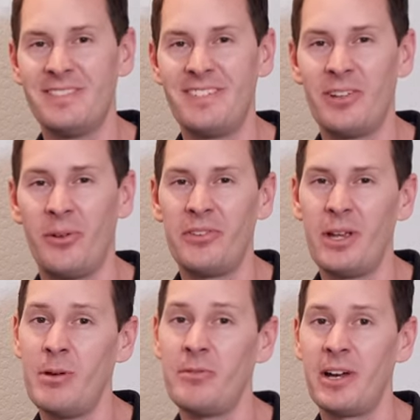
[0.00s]
So let's
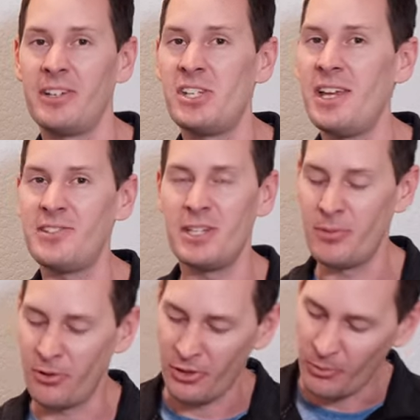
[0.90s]
say we've got a tasty
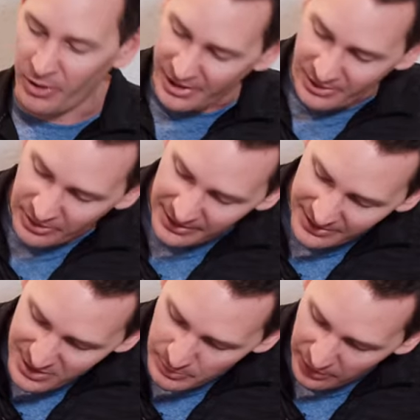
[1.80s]
meal on the way, or they
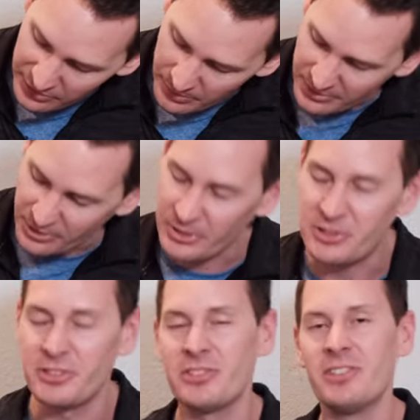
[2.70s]
can smell something
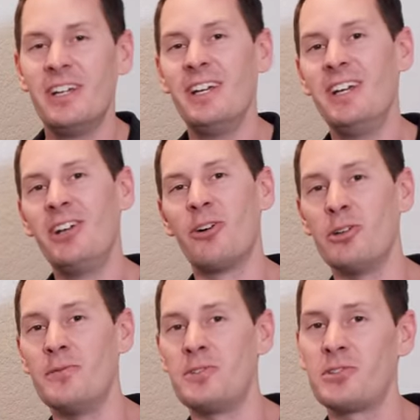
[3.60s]
delicious, or
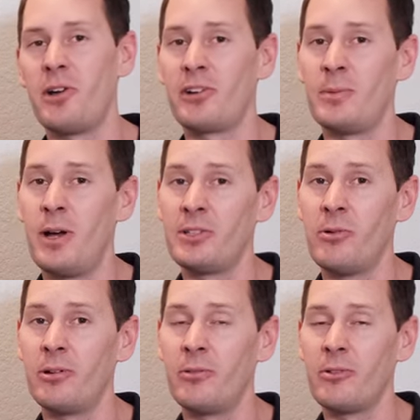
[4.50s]
you've just talked about
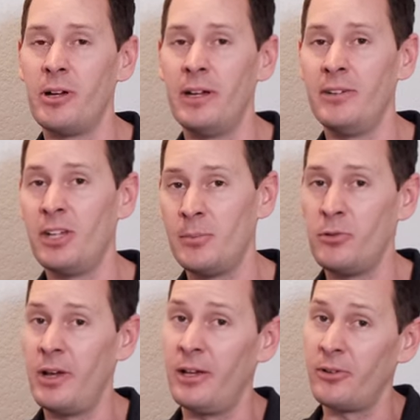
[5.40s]
going for a
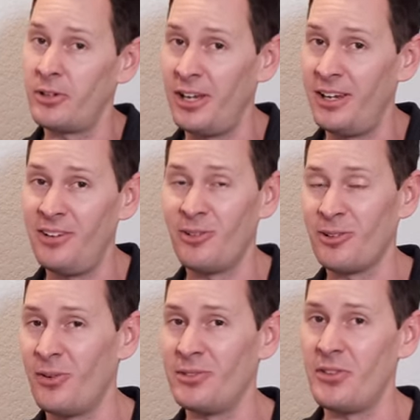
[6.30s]
walk or
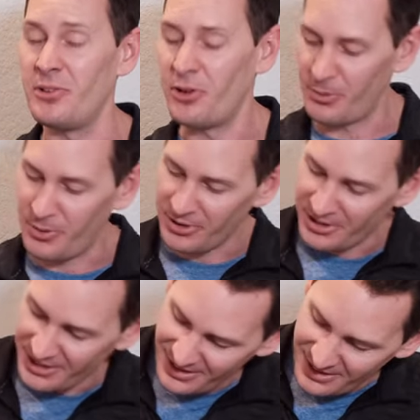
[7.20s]
going to the dog
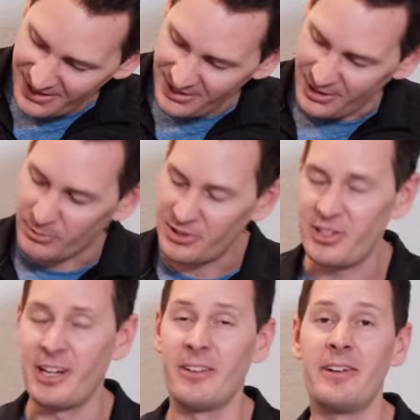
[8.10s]
park. Didn't want to
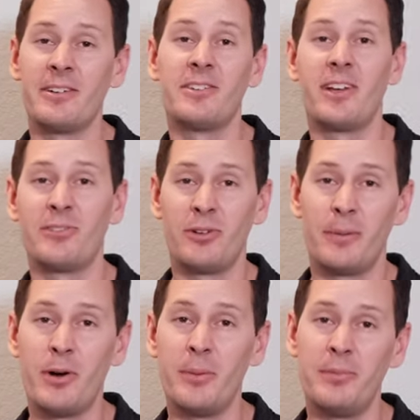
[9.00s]
say it out loud because Gus will
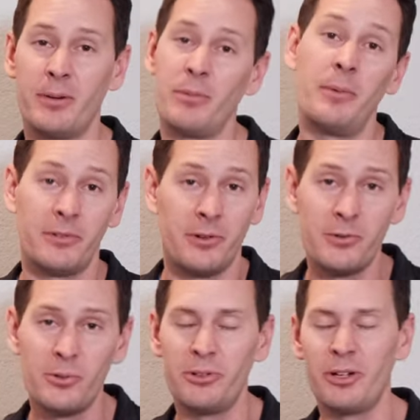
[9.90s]
get pumped here and probably start
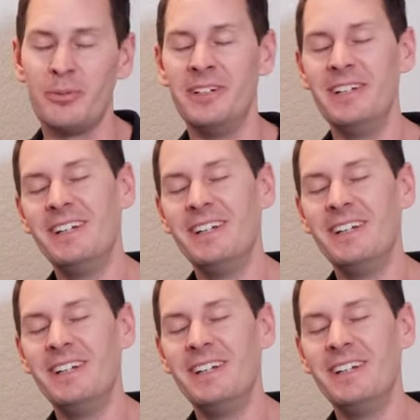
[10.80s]
drooling on me.